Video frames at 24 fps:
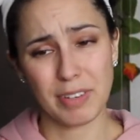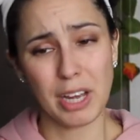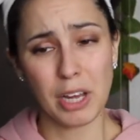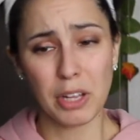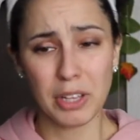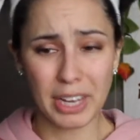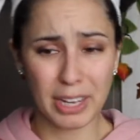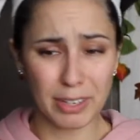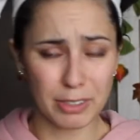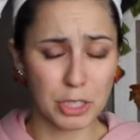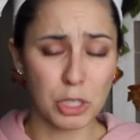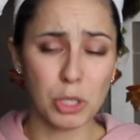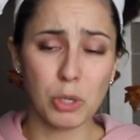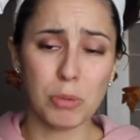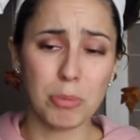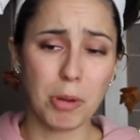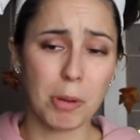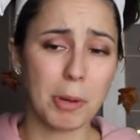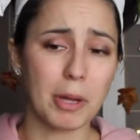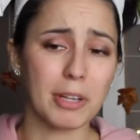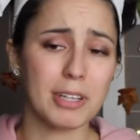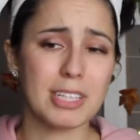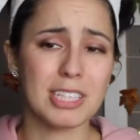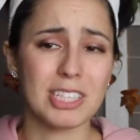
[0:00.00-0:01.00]
I only had two in
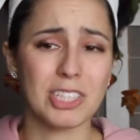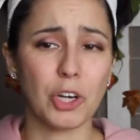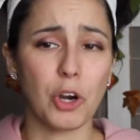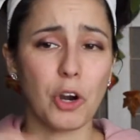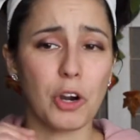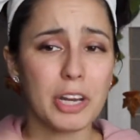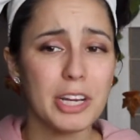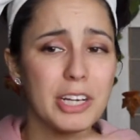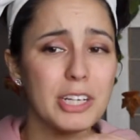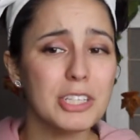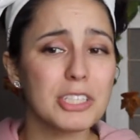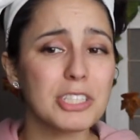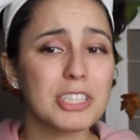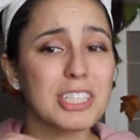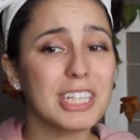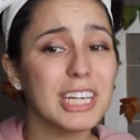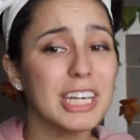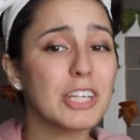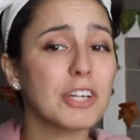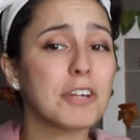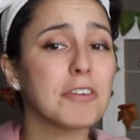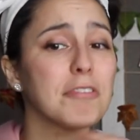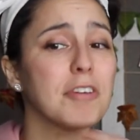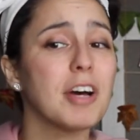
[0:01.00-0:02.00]
my mouth. It's starting to
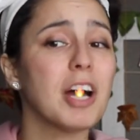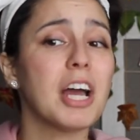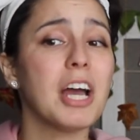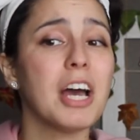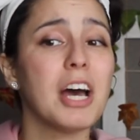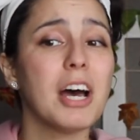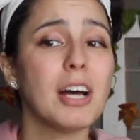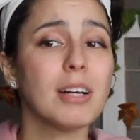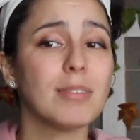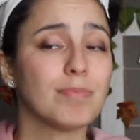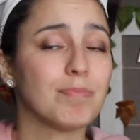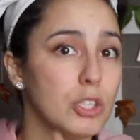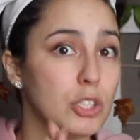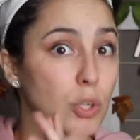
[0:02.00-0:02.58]
get on fire.